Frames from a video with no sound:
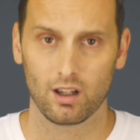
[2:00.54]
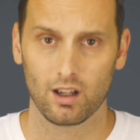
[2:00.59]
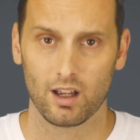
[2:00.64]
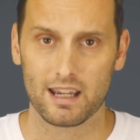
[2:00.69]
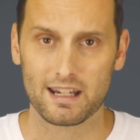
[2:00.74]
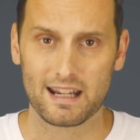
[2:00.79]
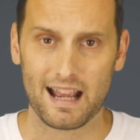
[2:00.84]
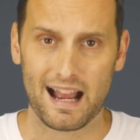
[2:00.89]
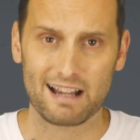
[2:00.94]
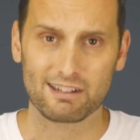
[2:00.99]

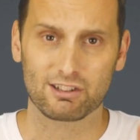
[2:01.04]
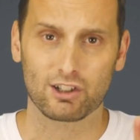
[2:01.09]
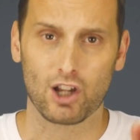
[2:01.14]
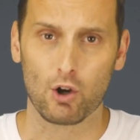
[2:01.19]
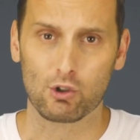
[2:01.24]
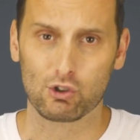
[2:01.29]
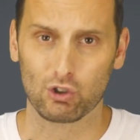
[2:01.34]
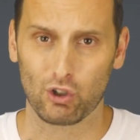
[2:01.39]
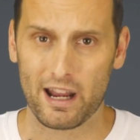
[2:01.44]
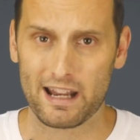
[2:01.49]
Hey guys,
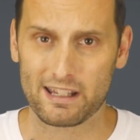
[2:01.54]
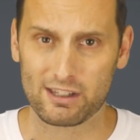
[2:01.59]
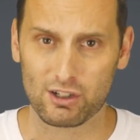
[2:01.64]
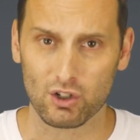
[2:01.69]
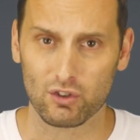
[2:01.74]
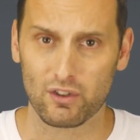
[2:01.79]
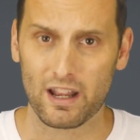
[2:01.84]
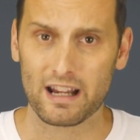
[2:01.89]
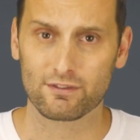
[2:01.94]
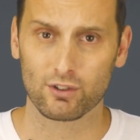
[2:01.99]
Coach Lance
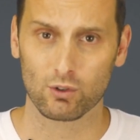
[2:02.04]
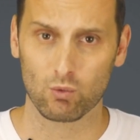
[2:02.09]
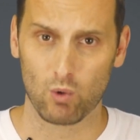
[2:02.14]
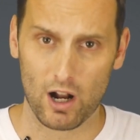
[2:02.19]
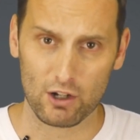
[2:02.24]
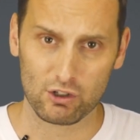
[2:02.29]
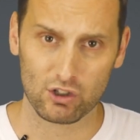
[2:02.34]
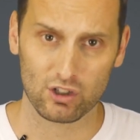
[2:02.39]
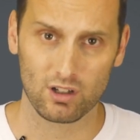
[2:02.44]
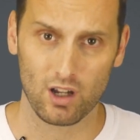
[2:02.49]
here. Thanks for
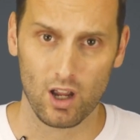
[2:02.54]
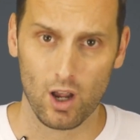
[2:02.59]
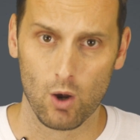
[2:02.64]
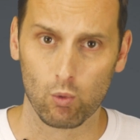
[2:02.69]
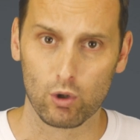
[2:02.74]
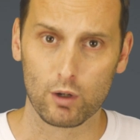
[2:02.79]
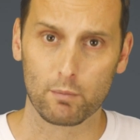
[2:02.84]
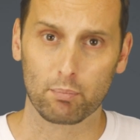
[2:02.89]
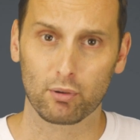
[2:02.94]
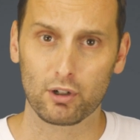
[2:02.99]
watching.
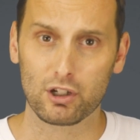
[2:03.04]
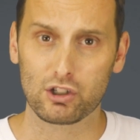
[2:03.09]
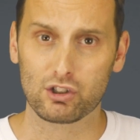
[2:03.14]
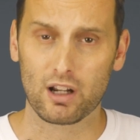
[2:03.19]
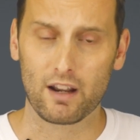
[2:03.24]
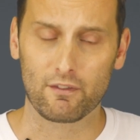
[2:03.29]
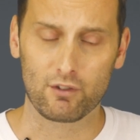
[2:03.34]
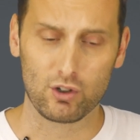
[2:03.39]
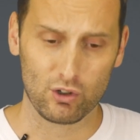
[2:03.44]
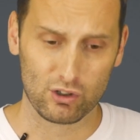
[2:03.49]
Would
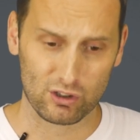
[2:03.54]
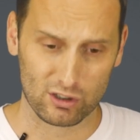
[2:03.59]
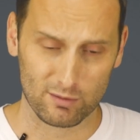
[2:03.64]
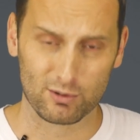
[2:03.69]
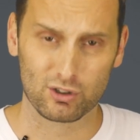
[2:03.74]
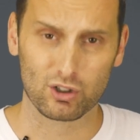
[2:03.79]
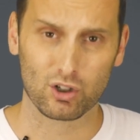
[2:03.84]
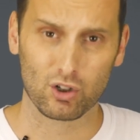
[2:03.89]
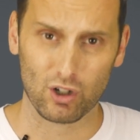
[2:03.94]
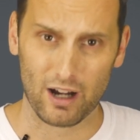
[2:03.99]
appreciate if you would
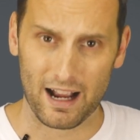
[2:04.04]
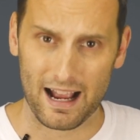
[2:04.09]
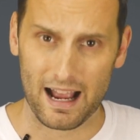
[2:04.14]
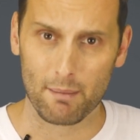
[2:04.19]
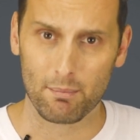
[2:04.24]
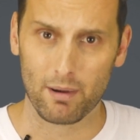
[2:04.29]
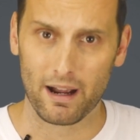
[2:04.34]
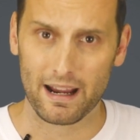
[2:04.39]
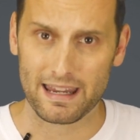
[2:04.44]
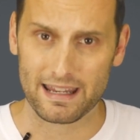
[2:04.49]

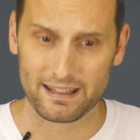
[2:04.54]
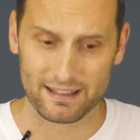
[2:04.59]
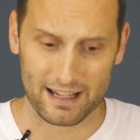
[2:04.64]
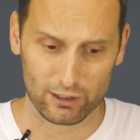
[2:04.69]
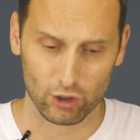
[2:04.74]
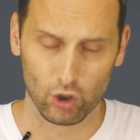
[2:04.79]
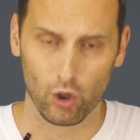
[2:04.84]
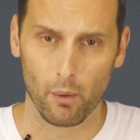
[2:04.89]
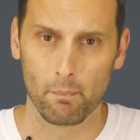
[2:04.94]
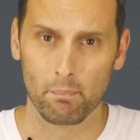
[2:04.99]
subscribe by hitting that
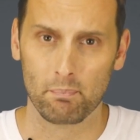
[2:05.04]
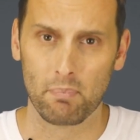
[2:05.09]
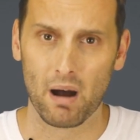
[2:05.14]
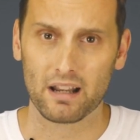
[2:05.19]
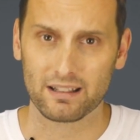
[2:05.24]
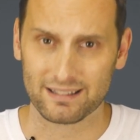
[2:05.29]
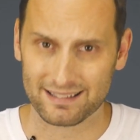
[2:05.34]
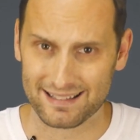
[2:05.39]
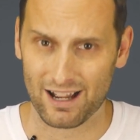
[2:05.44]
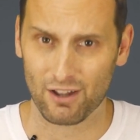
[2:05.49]
little
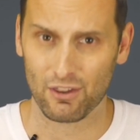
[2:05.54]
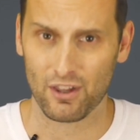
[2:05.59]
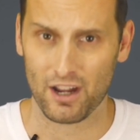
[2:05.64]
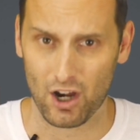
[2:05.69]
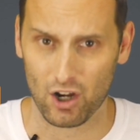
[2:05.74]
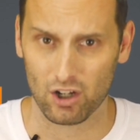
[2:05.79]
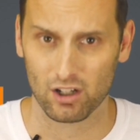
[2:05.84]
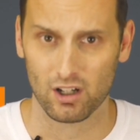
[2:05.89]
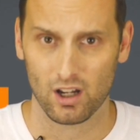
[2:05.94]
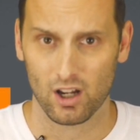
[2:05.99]
button down
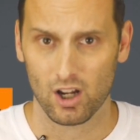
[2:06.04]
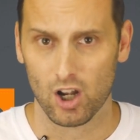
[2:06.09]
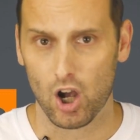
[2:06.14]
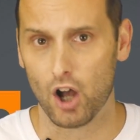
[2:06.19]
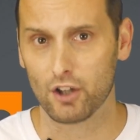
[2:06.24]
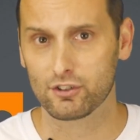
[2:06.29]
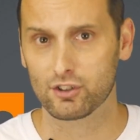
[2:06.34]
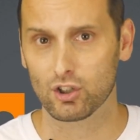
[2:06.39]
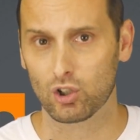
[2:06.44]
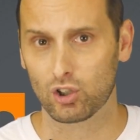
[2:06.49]
there.
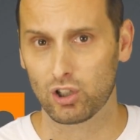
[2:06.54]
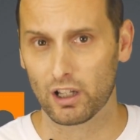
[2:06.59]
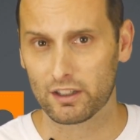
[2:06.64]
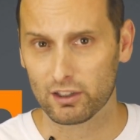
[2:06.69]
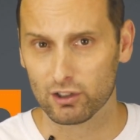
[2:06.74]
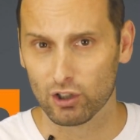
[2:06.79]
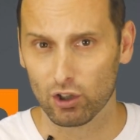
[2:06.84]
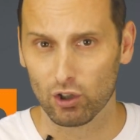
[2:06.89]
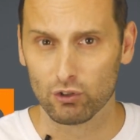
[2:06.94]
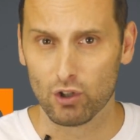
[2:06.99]
Also, click
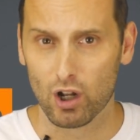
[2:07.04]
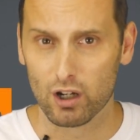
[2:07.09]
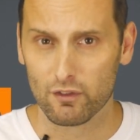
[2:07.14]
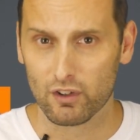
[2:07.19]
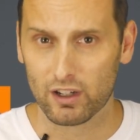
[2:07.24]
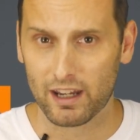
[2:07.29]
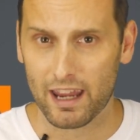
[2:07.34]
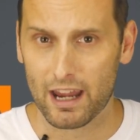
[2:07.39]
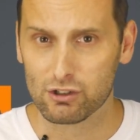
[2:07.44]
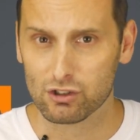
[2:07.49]
the little
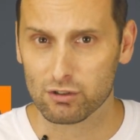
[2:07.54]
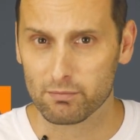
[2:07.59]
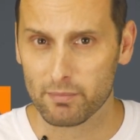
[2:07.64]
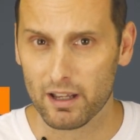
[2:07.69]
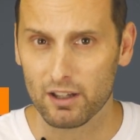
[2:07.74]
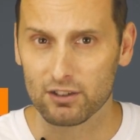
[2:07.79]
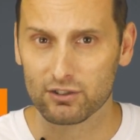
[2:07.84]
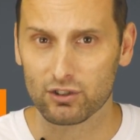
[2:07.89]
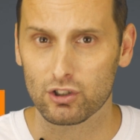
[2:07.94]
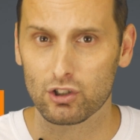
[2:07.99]
notification
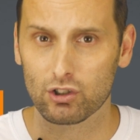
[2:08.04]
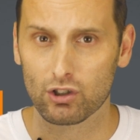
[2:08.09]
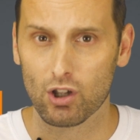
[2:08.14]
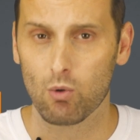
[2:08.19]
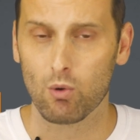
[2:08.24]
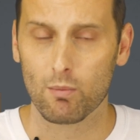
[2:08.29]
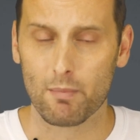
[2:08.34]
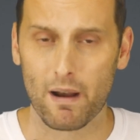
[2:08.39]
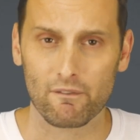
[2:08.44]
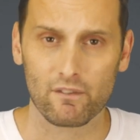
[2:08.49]
bell so you know
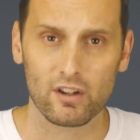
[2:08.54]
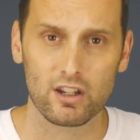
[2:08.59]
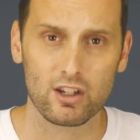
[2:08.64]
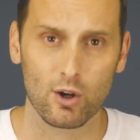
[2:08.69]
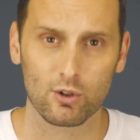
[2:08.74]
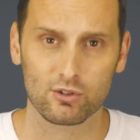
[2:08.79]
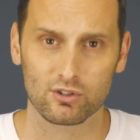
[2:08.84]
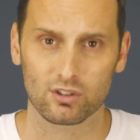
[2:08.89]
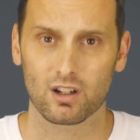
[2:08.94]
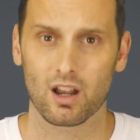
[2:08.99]
when my
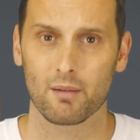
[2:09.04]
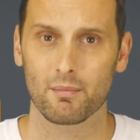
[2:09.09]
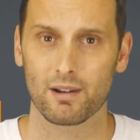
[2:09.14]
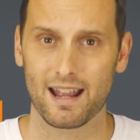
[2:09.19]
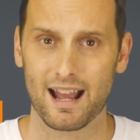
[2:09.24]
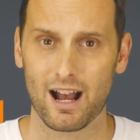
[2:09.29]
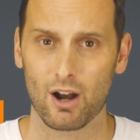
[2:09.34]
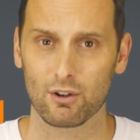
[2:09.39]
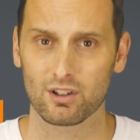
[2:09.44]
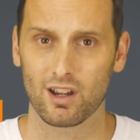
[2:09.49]
videos are coming
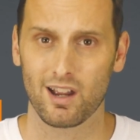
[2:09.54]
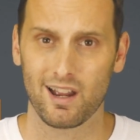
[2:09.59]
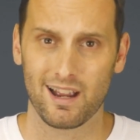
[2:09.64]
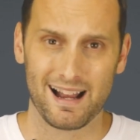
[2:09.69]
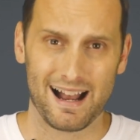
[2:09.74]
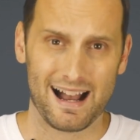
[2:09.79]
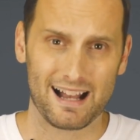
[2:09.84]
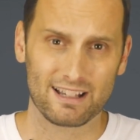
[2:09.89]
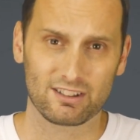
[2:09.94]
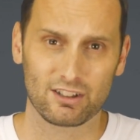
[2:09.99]
out.
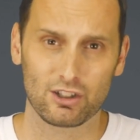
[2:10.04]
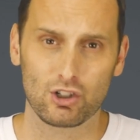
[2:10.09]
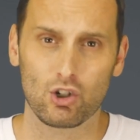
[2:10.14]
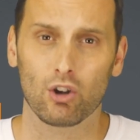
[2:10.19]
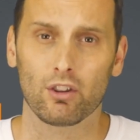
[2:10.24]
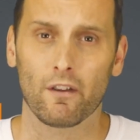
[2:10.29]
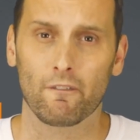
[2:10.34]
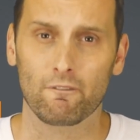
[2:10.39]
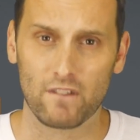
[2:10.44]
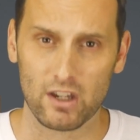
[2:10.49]
I'll see you
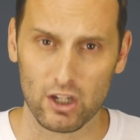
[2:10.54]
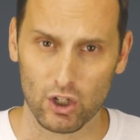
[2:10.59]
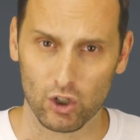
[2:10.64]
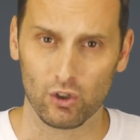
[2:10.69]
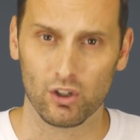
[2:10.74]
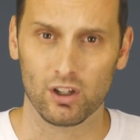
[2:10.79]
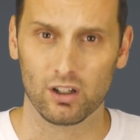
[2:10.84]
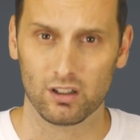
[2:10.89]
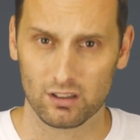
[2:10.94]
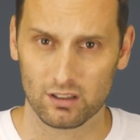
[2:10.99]
on the
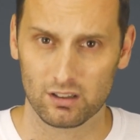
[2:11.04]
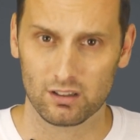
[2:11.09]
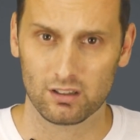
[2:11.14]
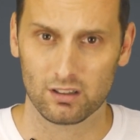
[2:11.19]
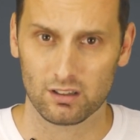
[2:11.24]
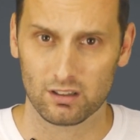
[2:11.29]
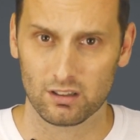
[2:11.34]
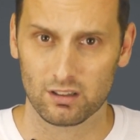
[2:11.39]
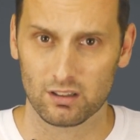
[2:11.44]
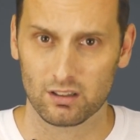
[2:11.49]
field.
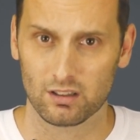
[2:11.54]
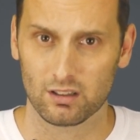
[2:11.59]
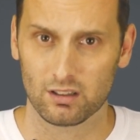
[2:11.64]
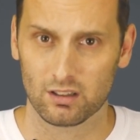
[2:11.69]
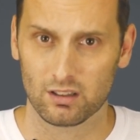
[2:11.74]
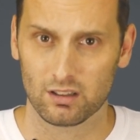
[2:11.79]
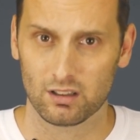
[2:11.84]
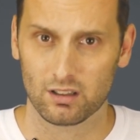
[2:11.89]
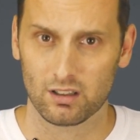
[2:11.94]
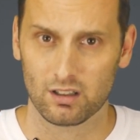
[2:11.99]

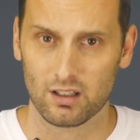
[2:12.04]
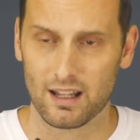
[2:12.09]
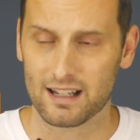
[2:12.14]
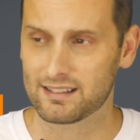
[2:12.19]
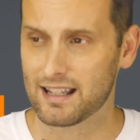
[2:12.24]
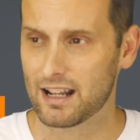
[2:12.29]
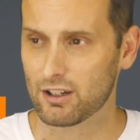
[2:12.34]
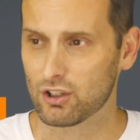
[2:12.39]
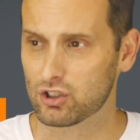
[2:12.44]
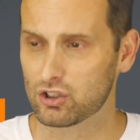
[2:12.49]
That
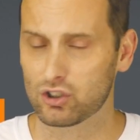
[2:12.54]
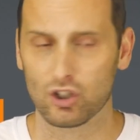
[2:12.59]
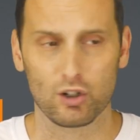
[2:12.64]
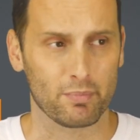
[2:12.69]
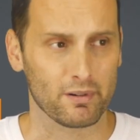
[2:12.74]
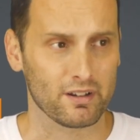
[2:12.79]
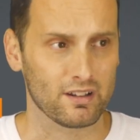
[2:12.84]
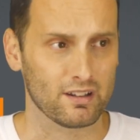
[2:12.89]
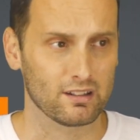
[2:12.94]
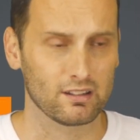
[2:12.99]
sounded
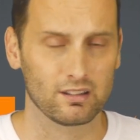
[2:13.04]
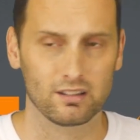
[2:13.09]
stupid.